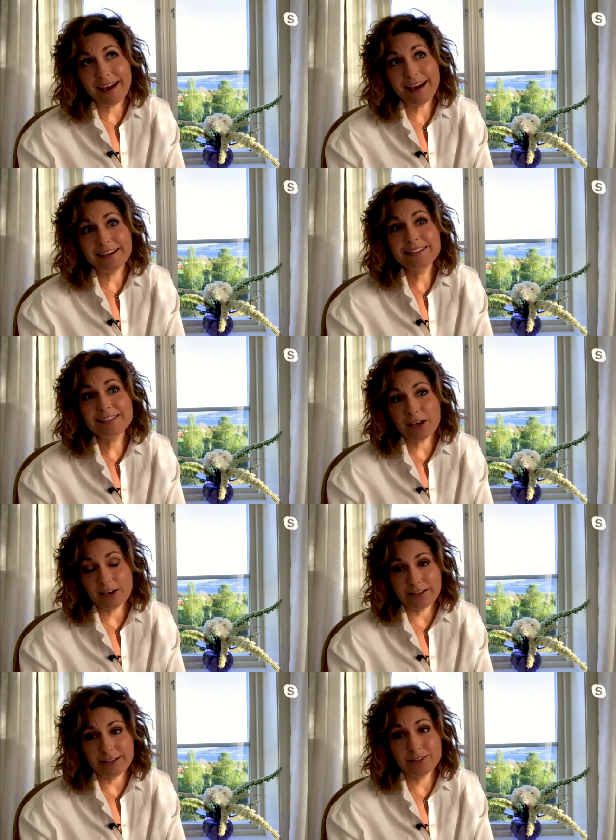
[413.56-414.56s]
I
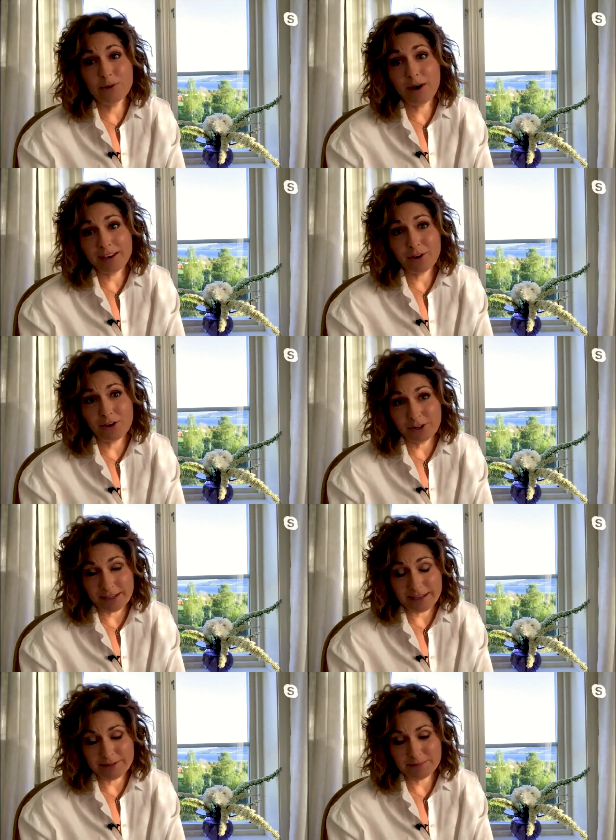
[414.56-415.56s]
decided quite
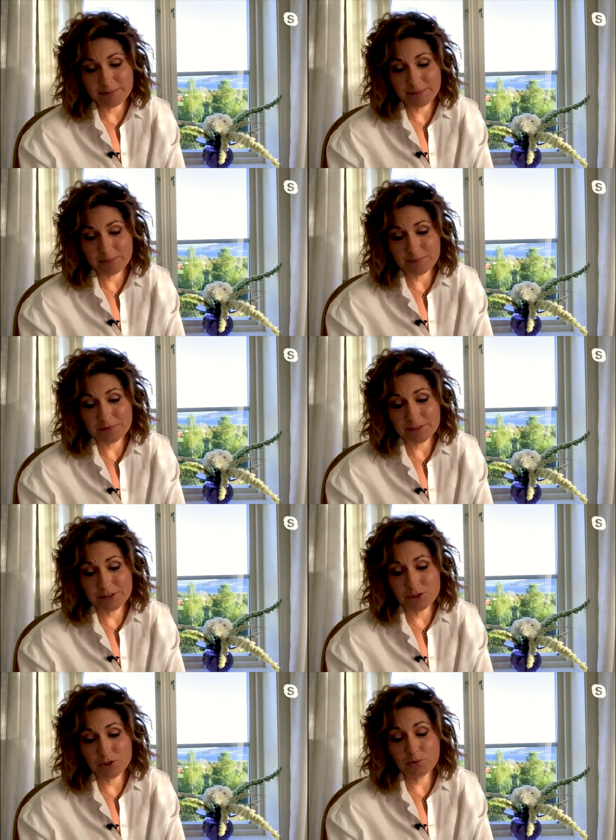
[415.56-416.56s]
early
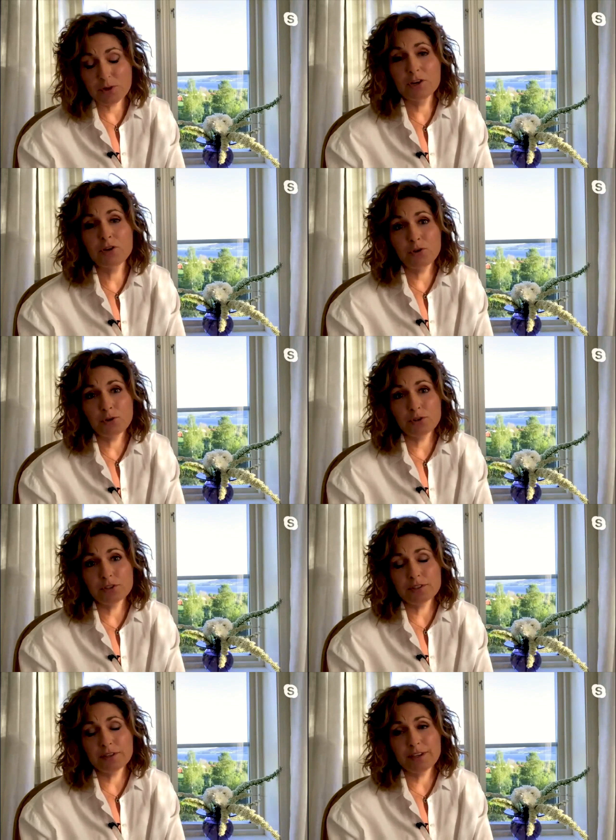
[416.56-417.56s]
to
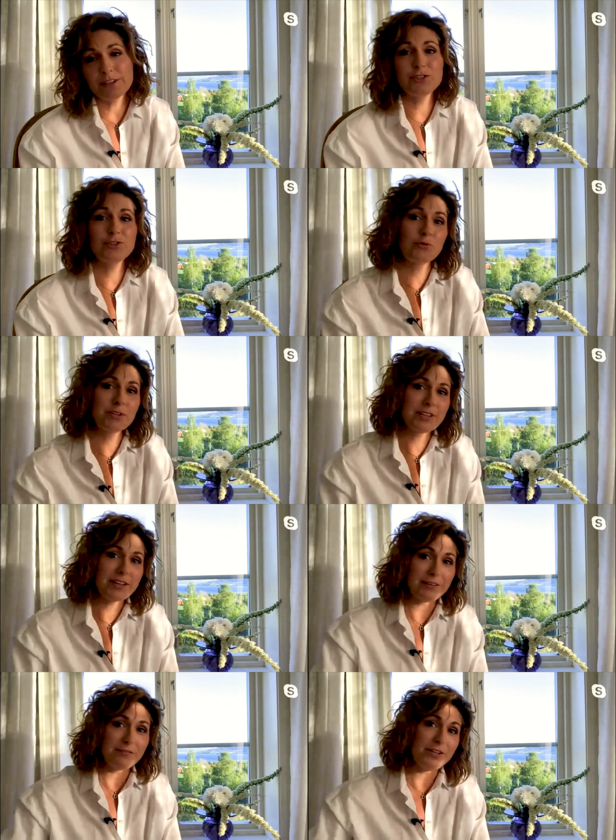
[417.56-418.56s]
record a
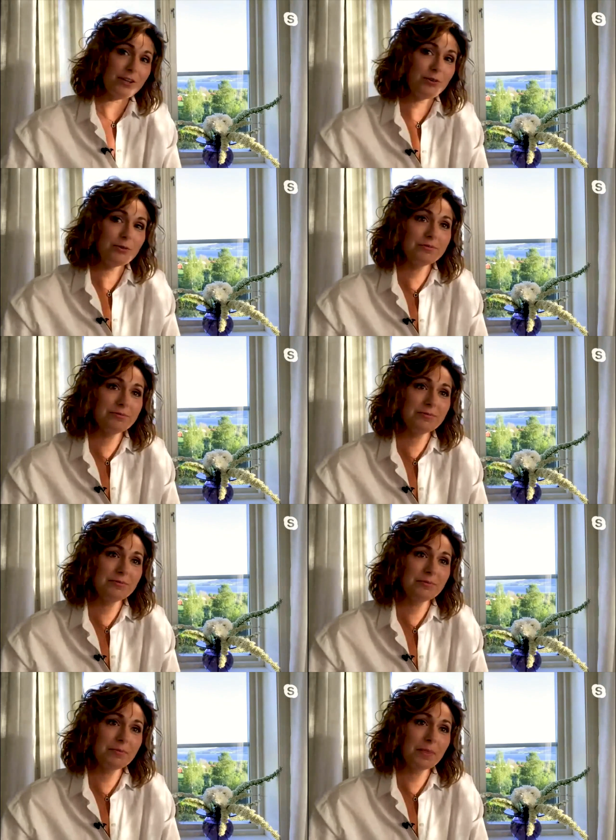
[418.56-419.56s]
storytelling video,
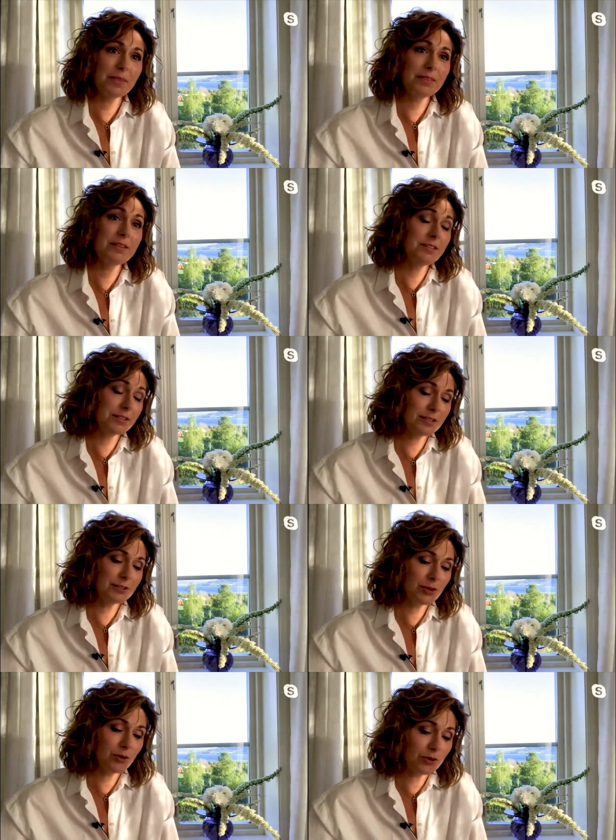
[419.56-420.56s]
the
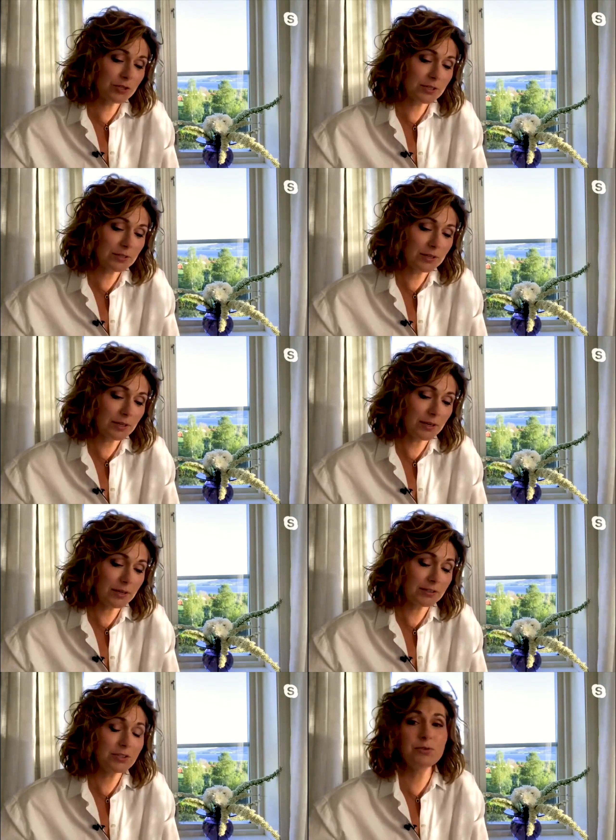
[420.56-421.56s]
Sissel talk,
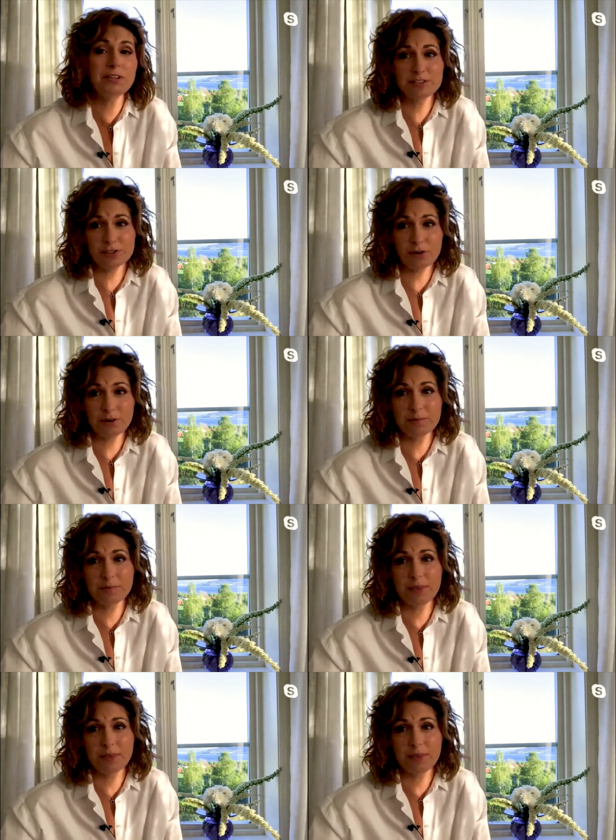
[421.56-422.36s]
to each song.